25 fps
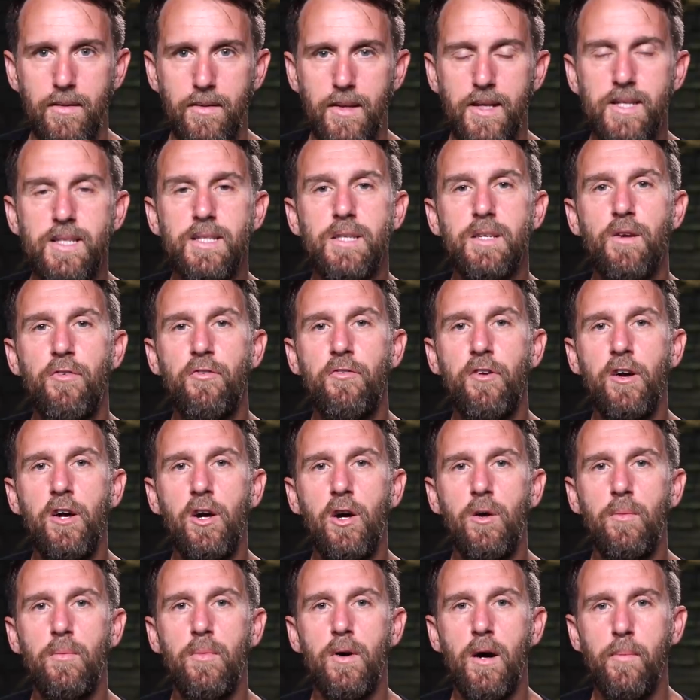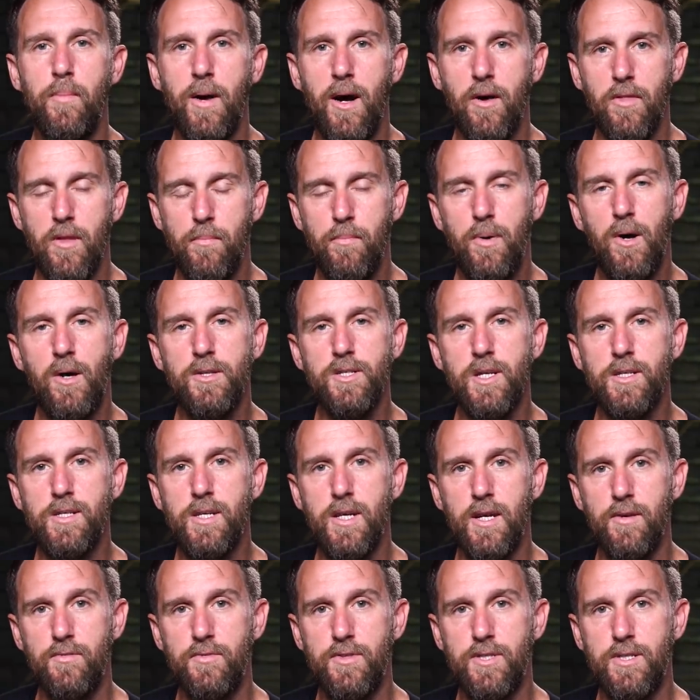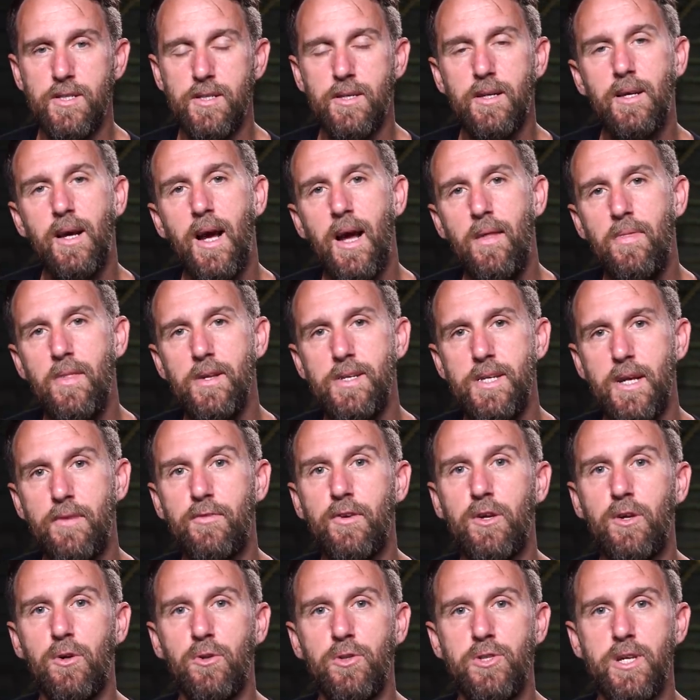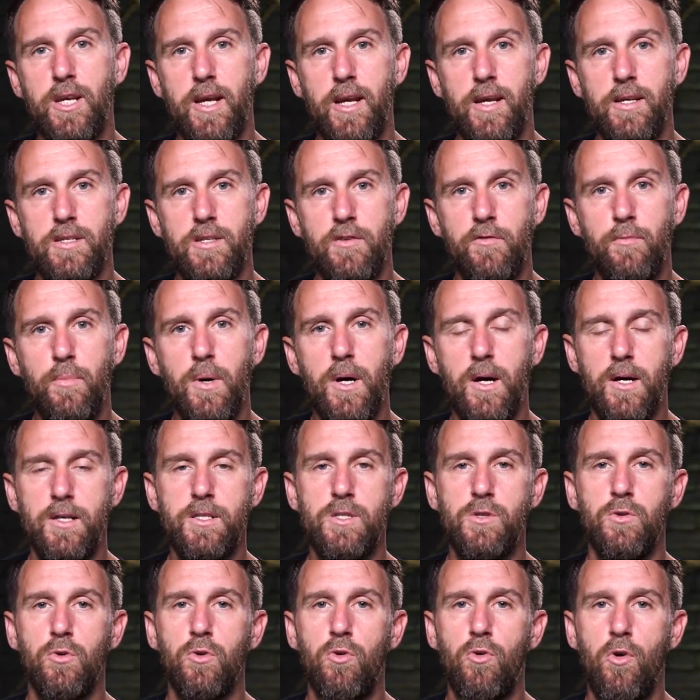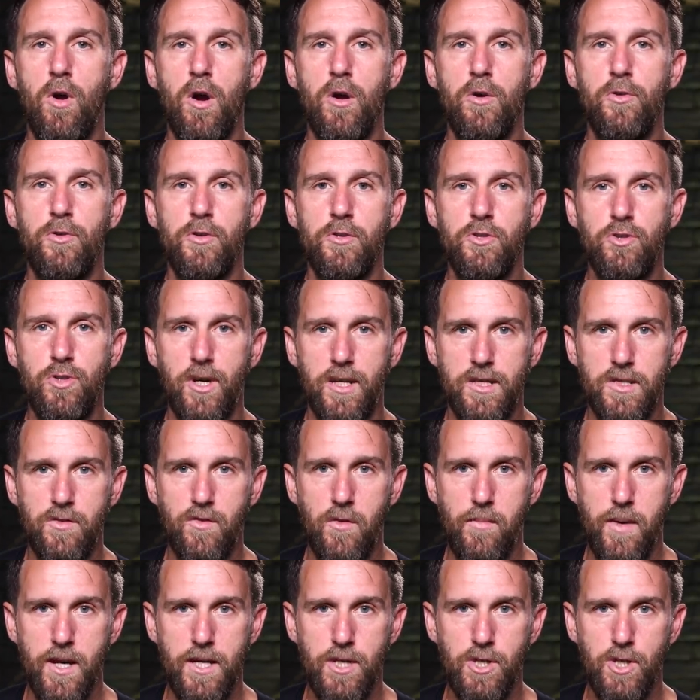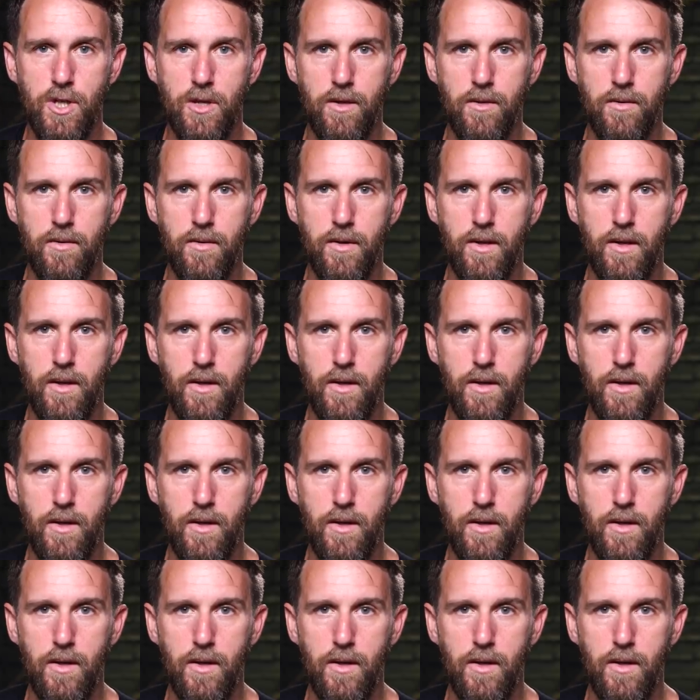This is a film about the positives and the difficulties of personal growth and transformation.